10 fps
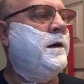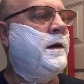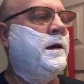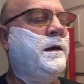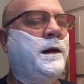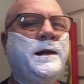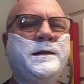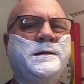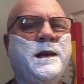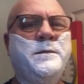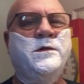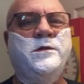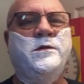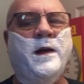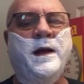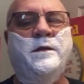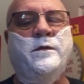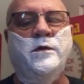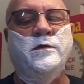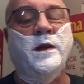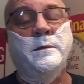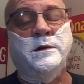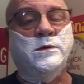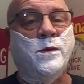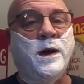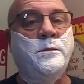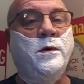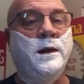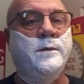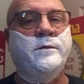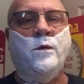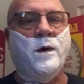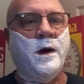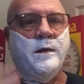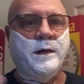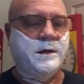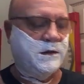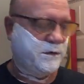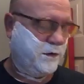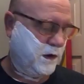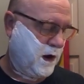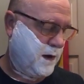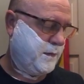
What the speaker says: And I had the same issues I had the first time, which is why I put it up for a while and then just forgot.